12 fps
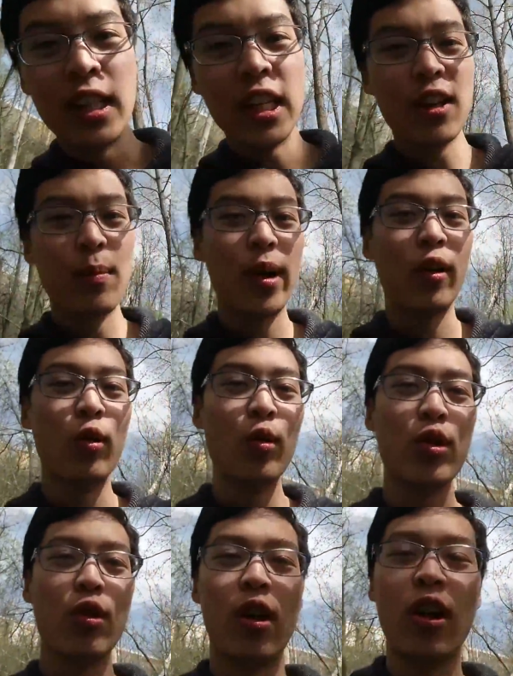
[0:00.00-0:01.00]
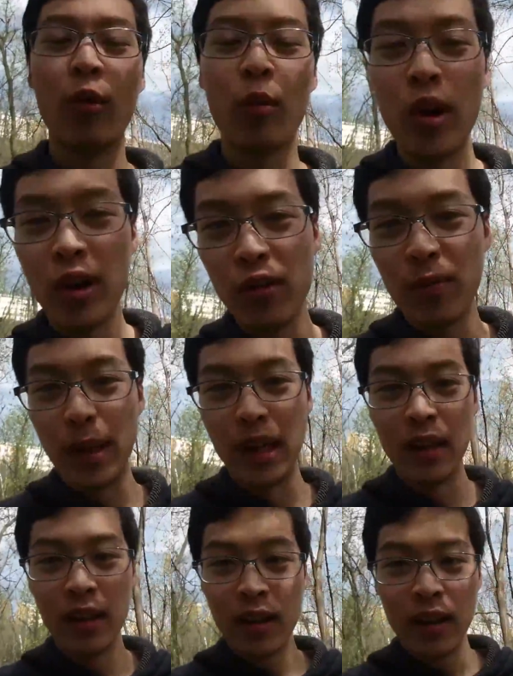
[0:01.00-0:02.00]
think about who you are, where you've
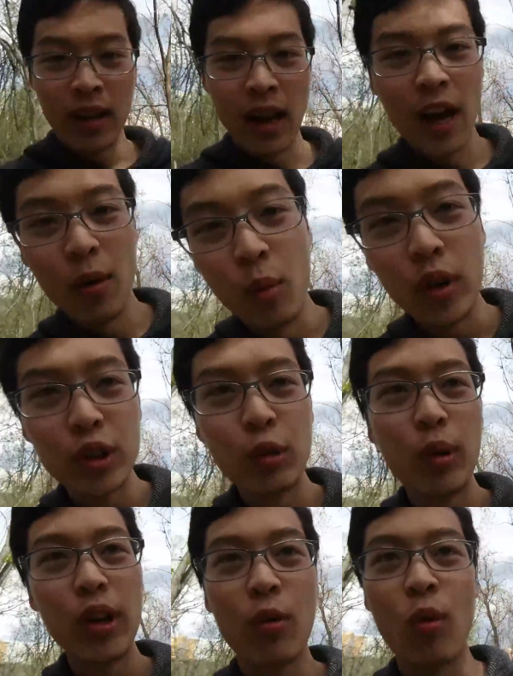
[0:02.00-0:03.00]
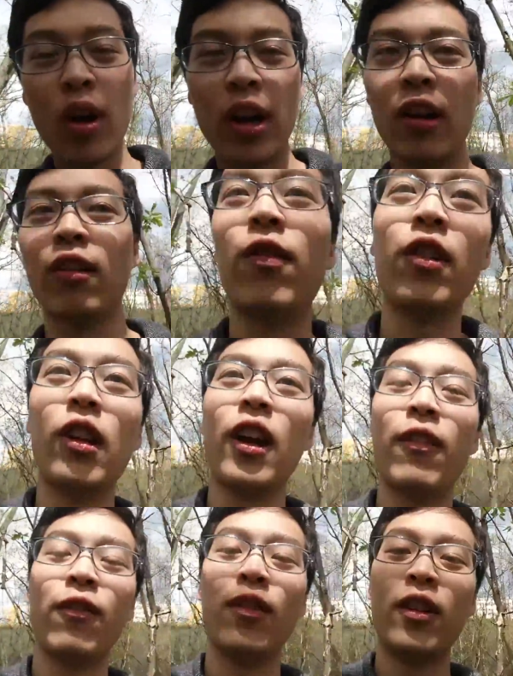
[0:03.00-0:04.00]
been, and what you really want out of your
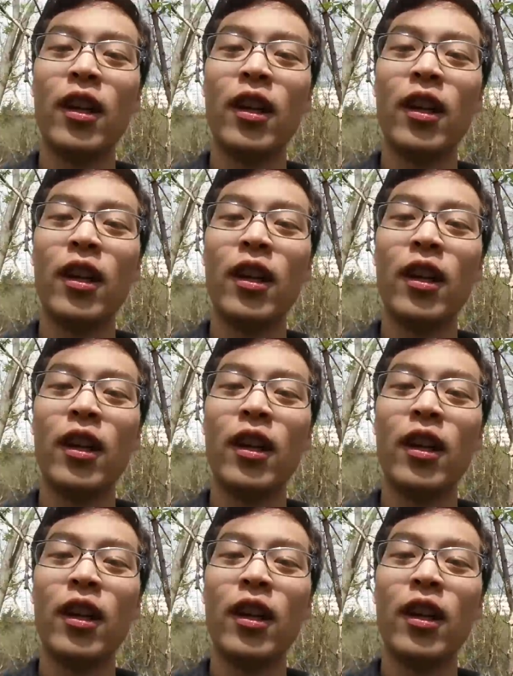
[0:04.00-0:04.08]
life.